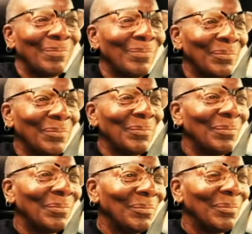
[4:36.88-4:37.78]

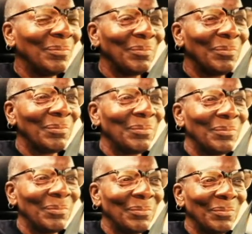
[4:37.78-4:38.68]

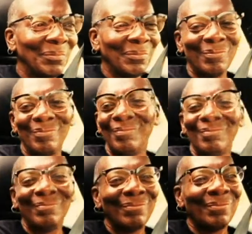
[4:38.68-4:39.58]

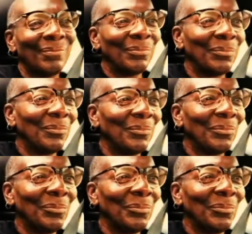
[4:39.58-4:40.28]
(not speaking)